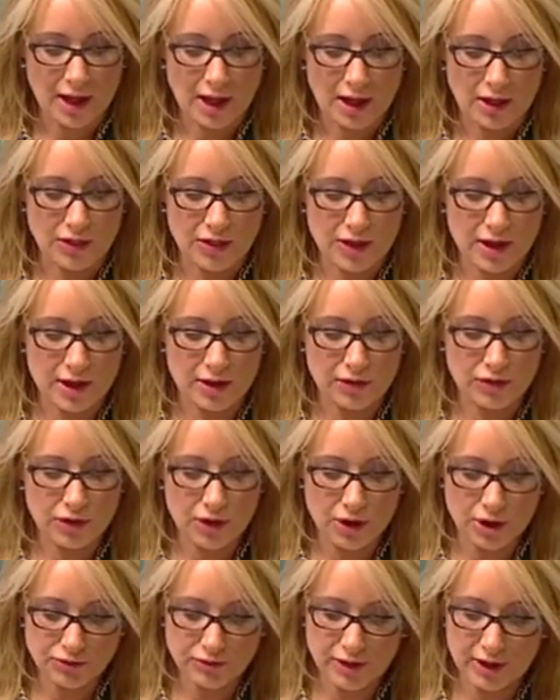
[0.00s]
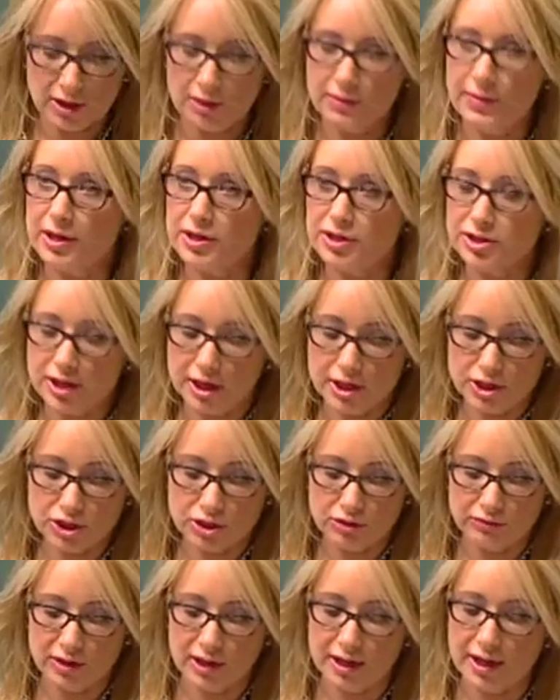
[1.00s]
The third
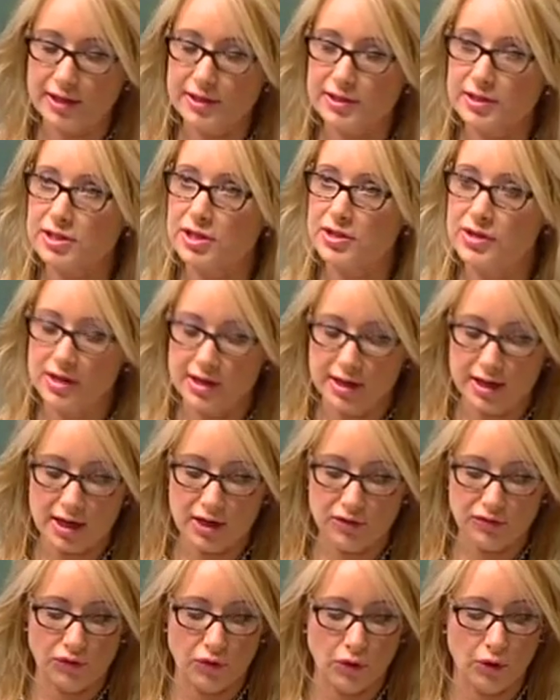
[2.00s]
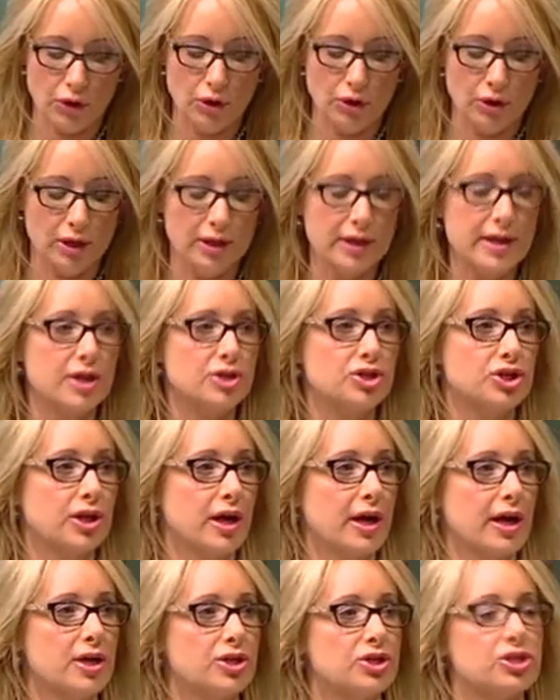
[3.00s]
recommendation relates to the need for early
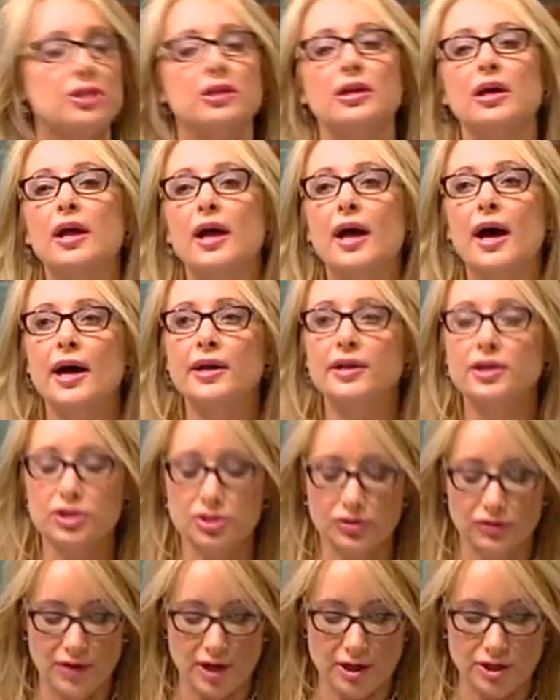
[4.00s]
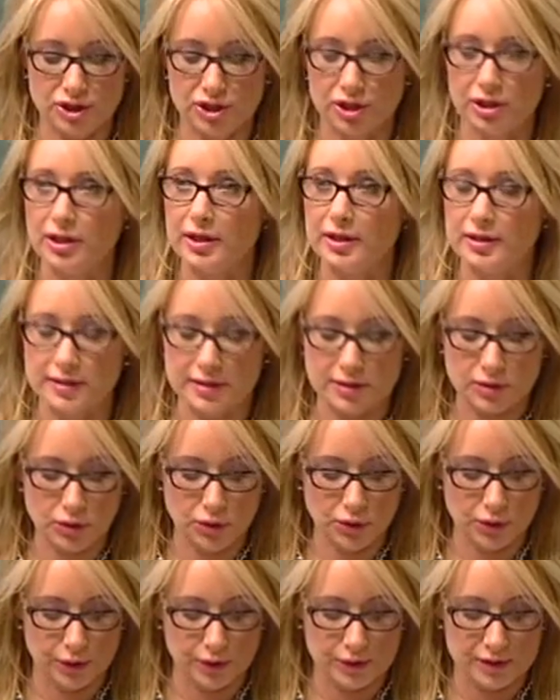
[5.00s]
education and intervention in
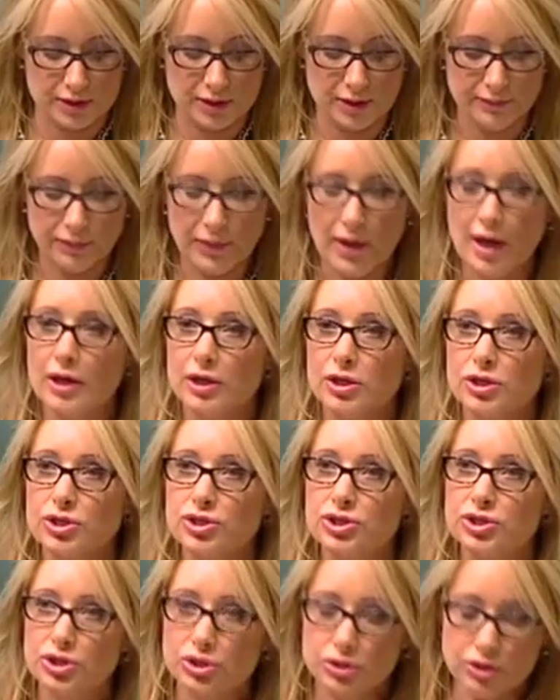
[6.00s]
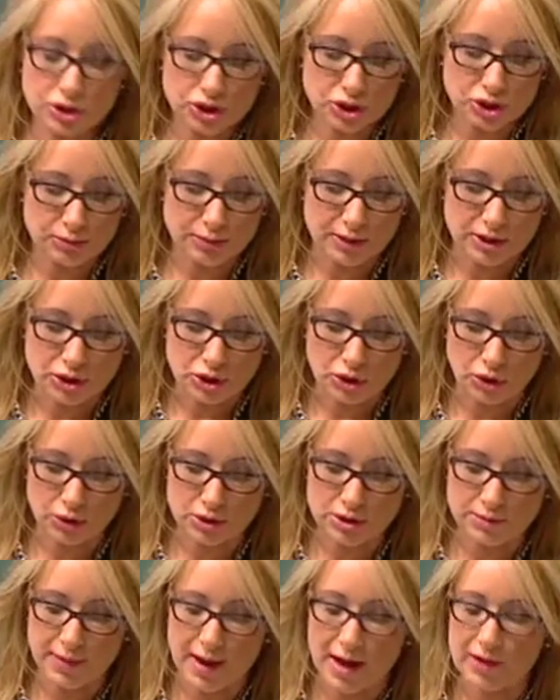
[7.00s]
schools. Students should be
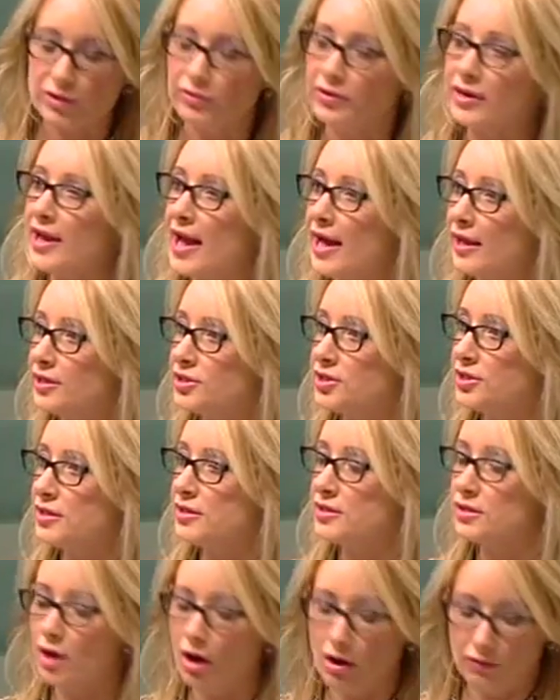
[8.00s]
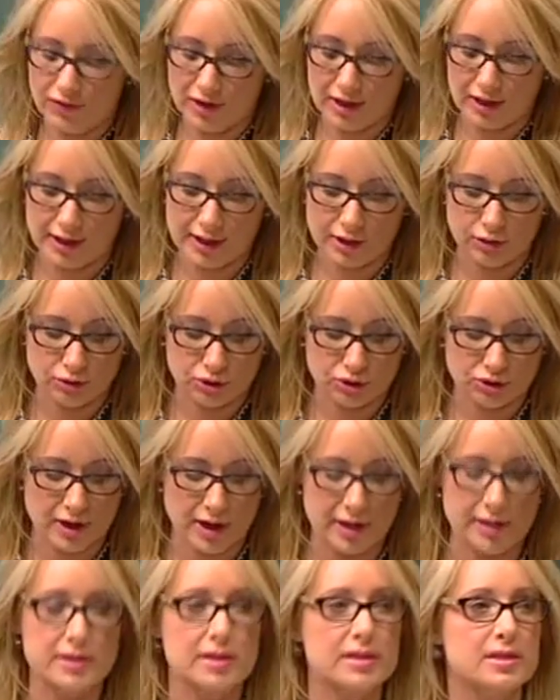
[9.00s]
taught about the realities of illegal
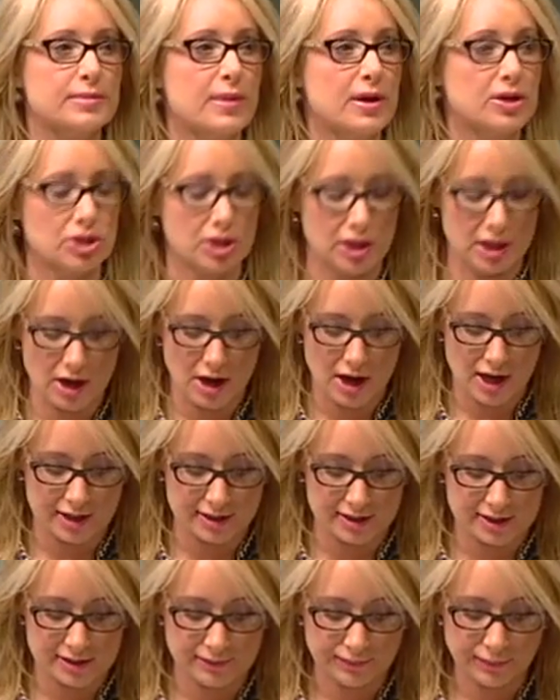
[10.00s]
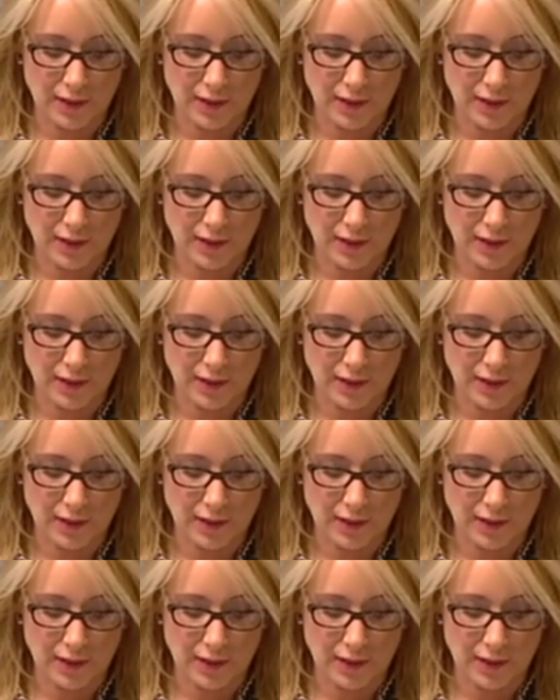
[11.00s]
drugs, especially ice.